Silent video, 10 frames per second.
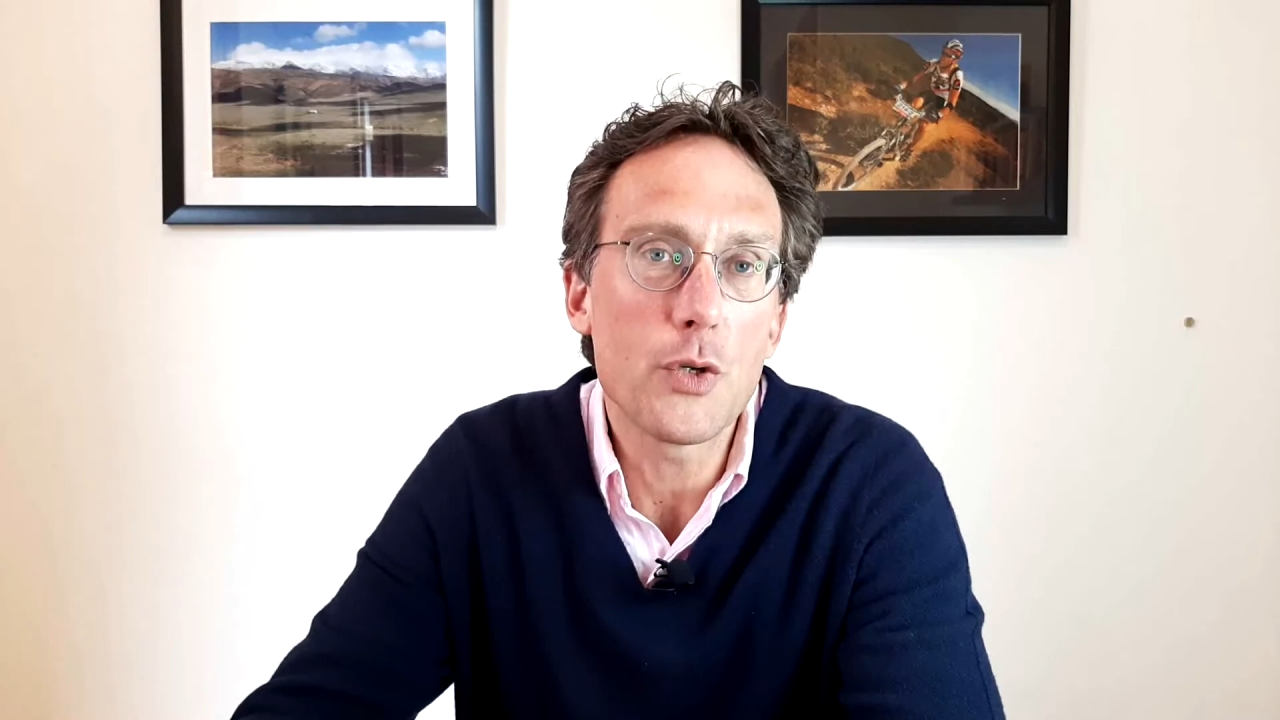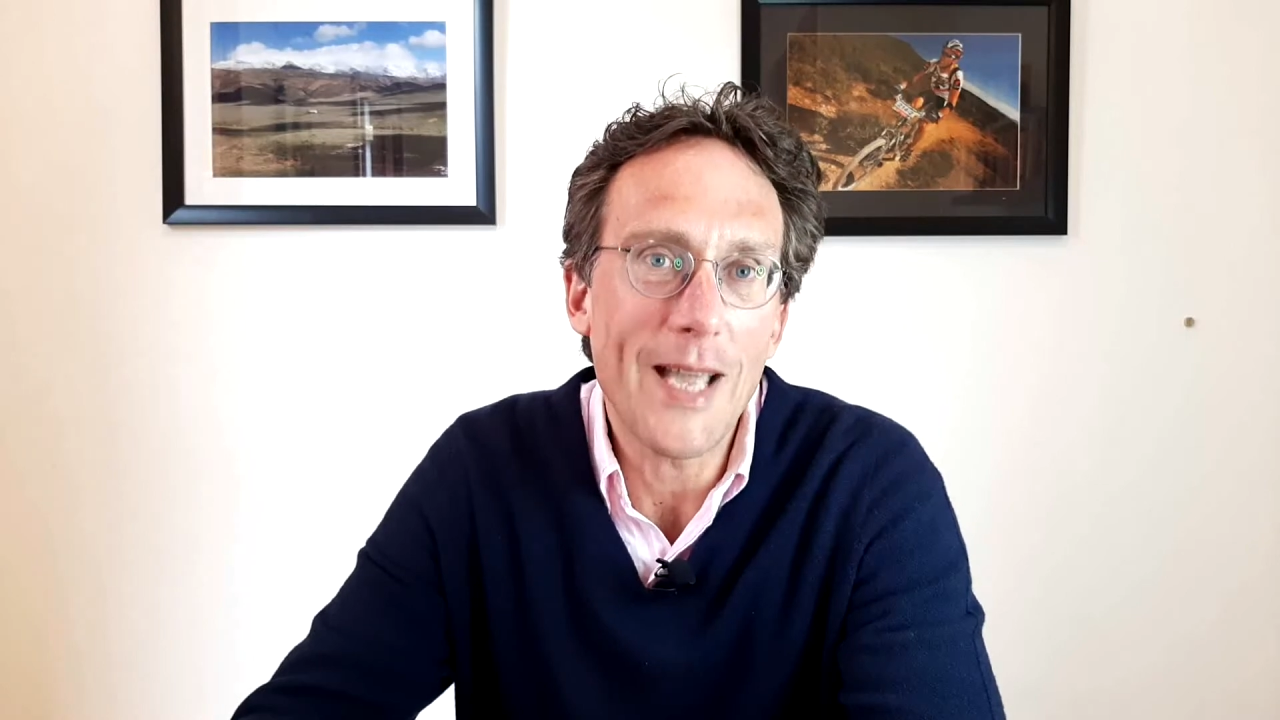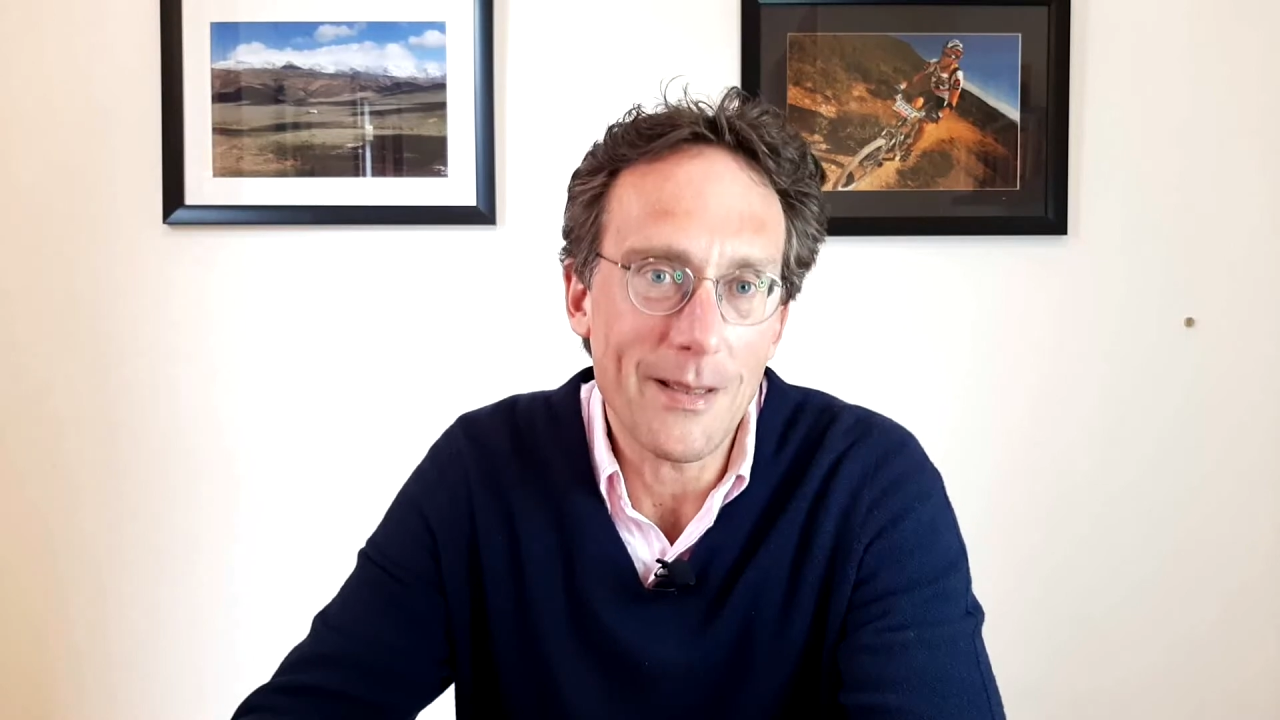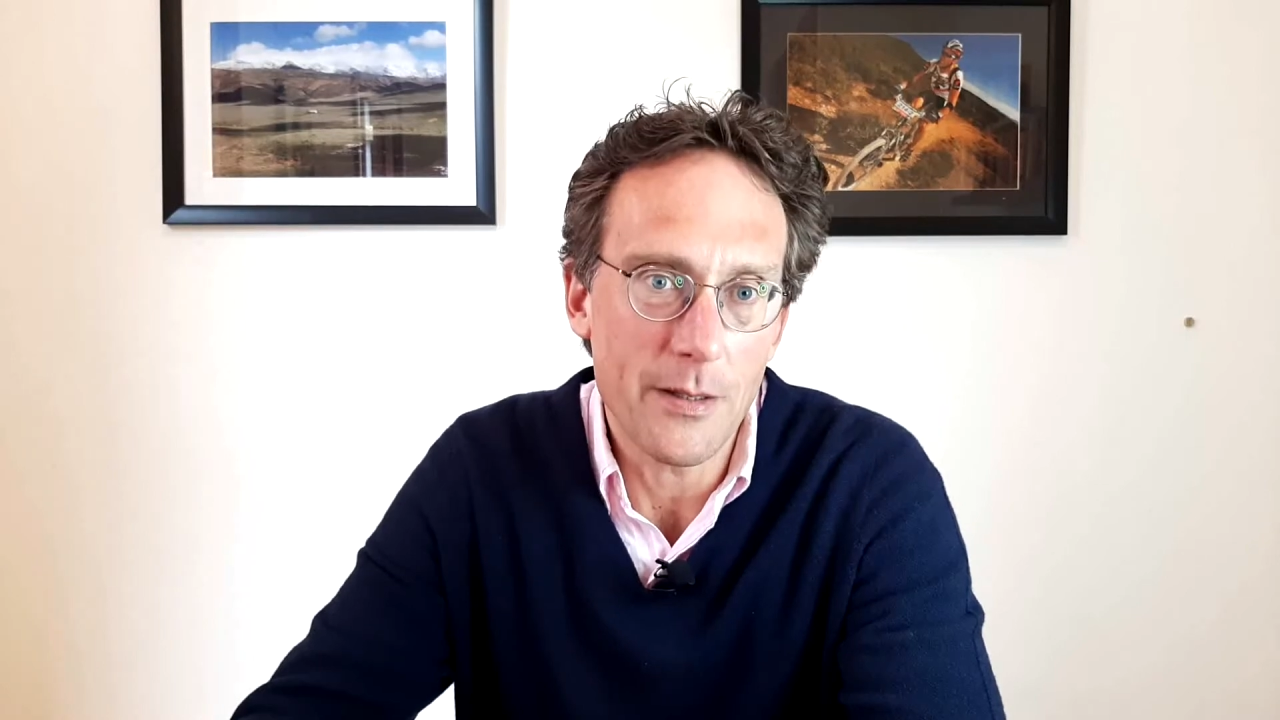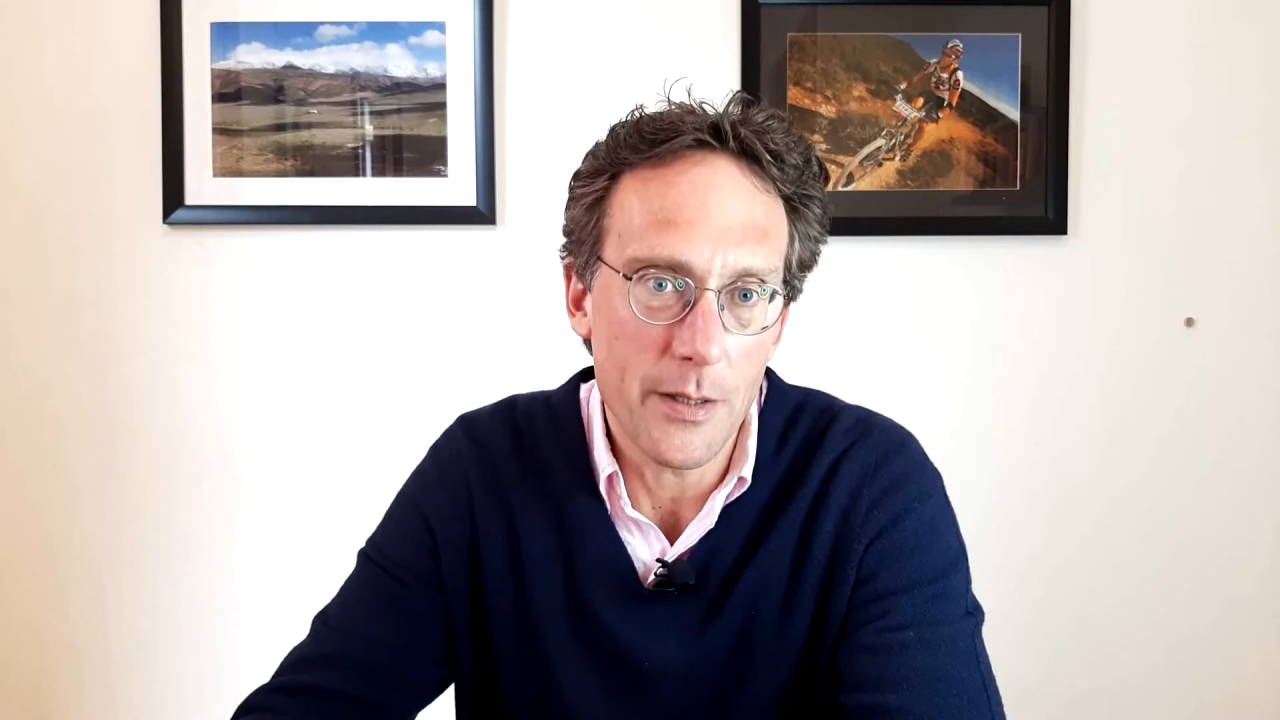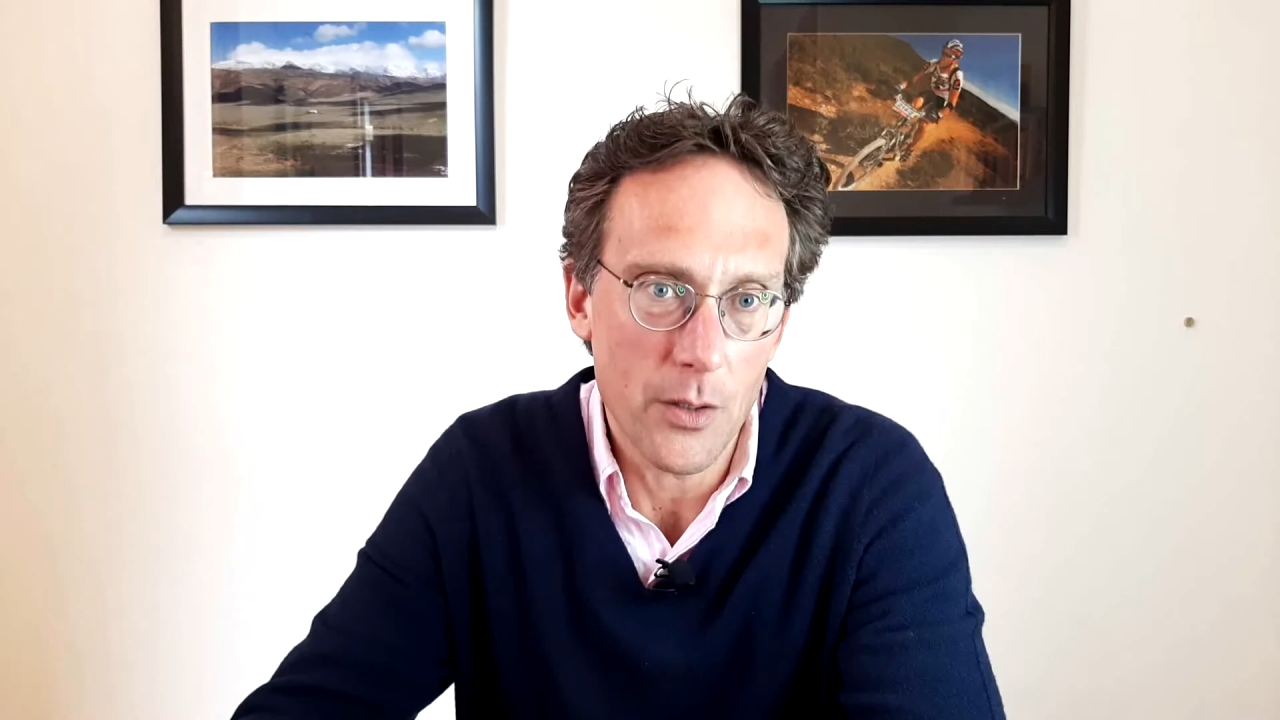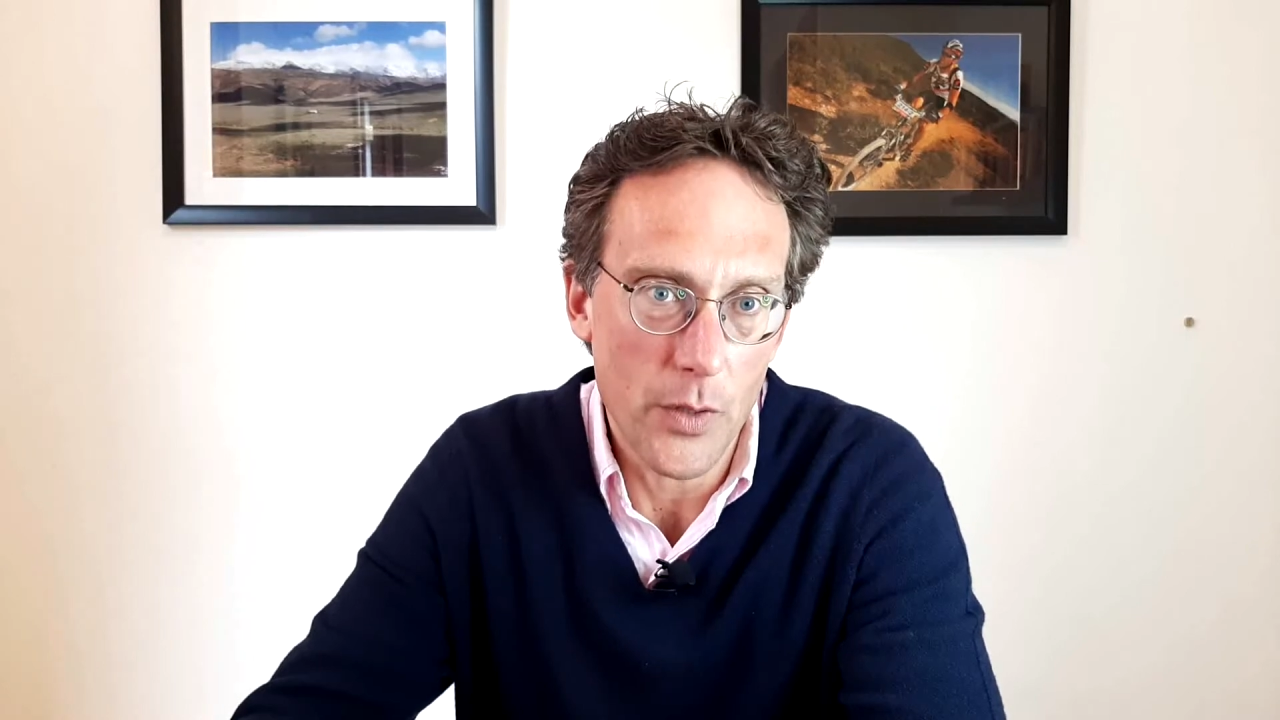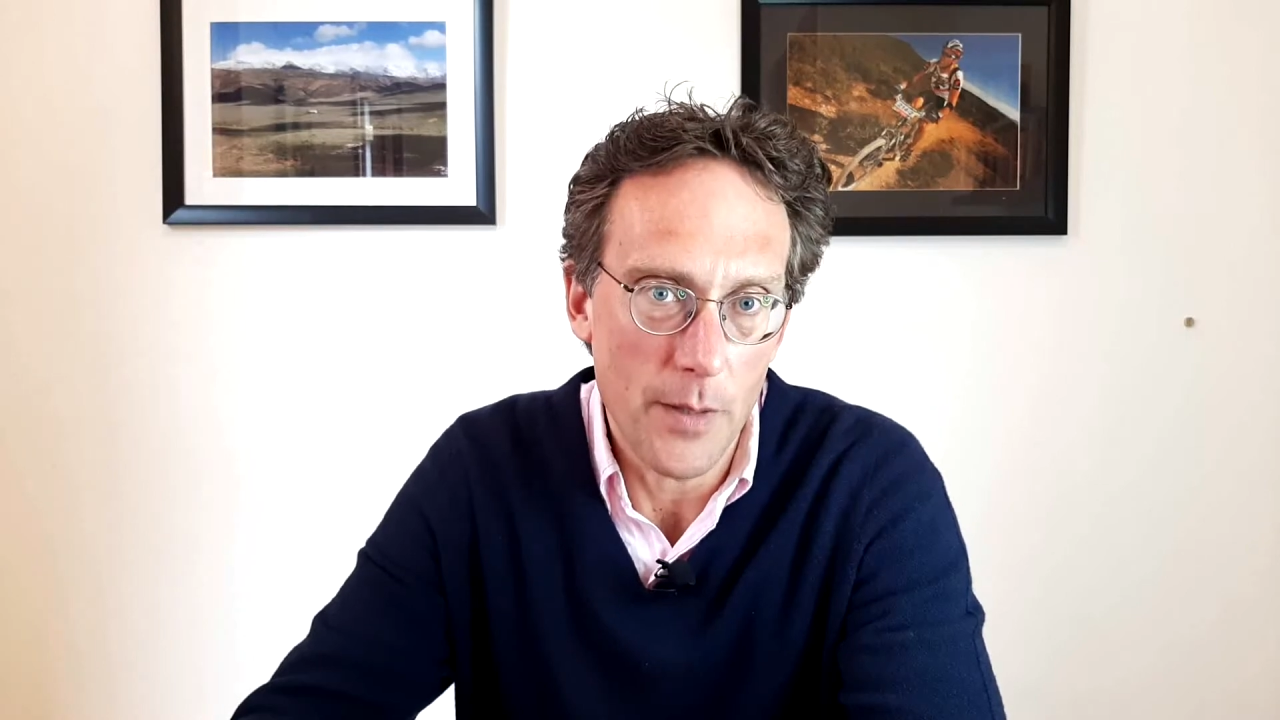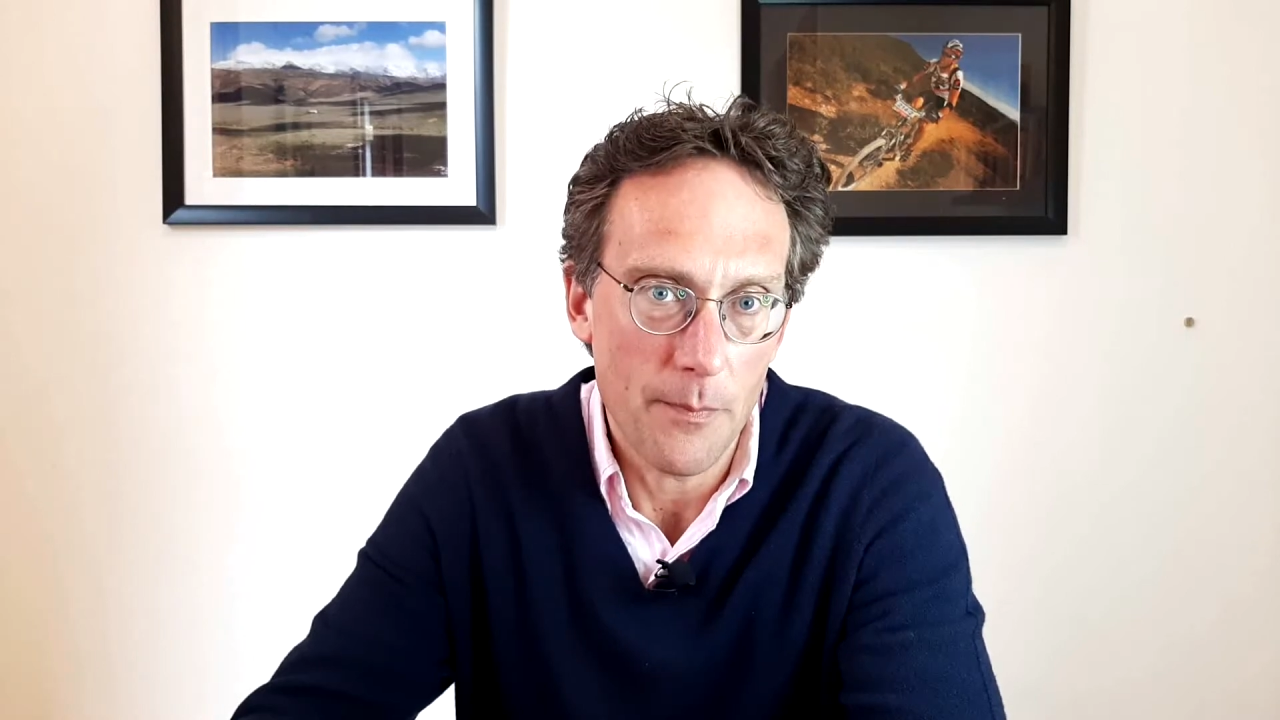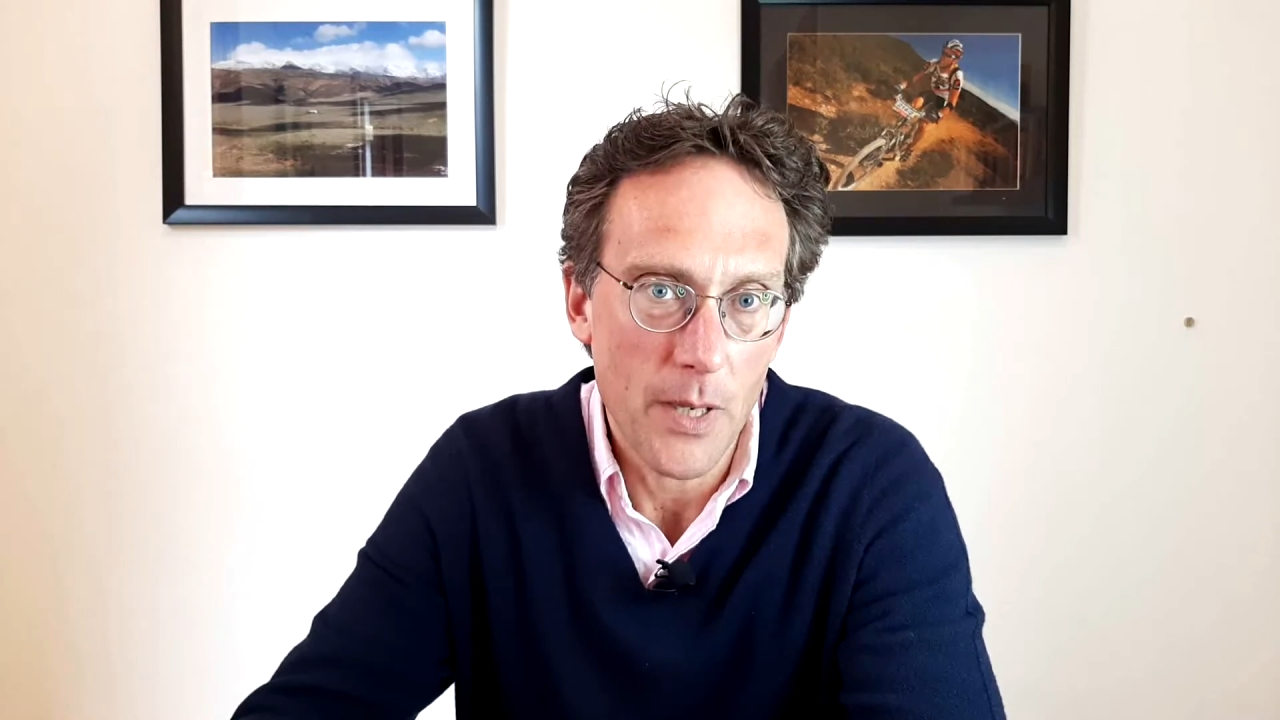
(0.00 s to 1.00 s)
get the degree.